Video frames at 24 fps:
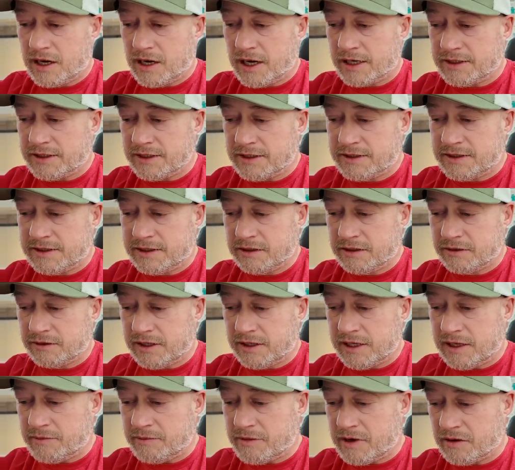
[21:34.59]
I did see your
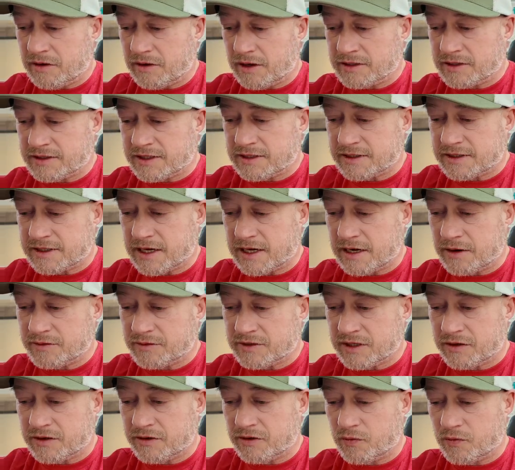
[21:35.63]
email. As I said, I
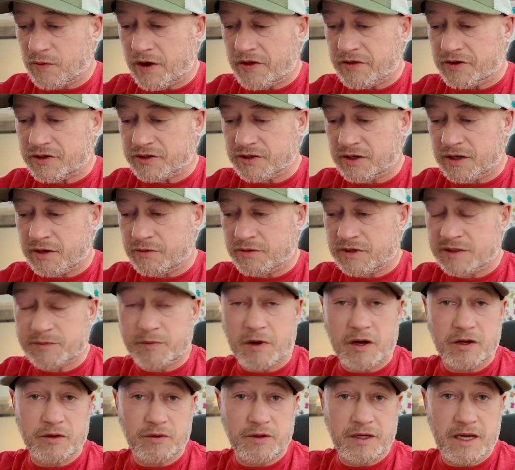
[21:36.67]
was under the weather, so I didn't
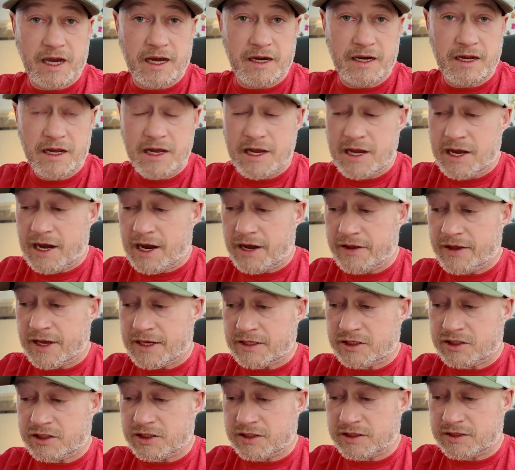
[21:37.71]
respond to it yet, and
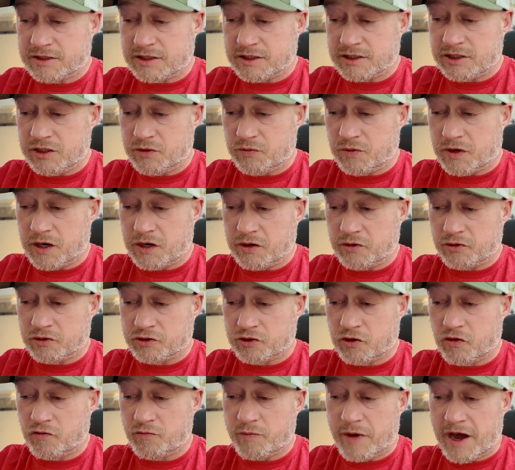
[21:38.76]
that's just because you want to do a
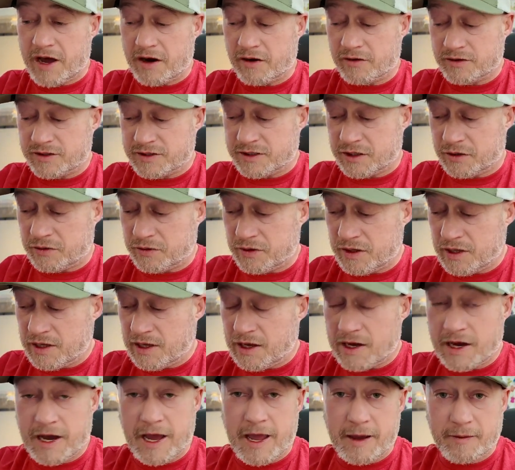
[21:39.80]
trove battle. So
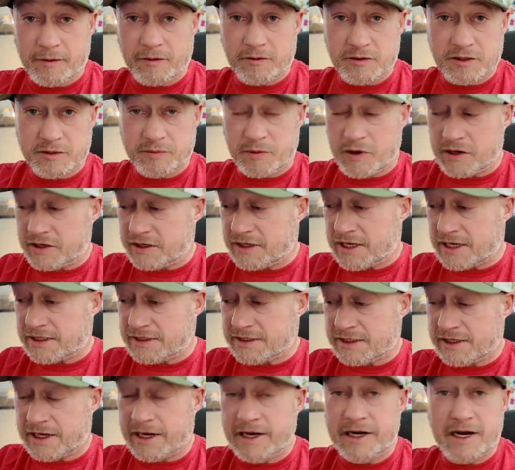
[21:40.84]
I am going to respond to that
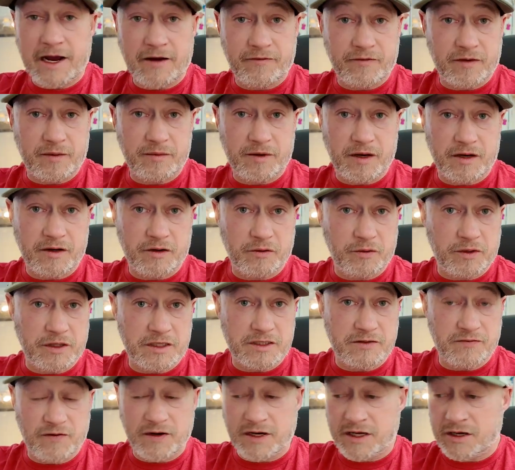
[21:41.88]
tonight after I'm done doing
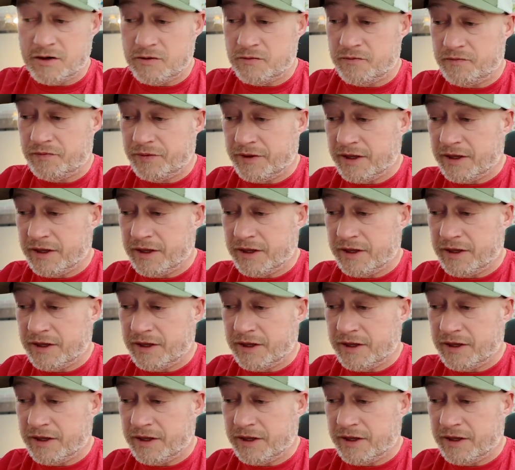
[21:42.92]
this video.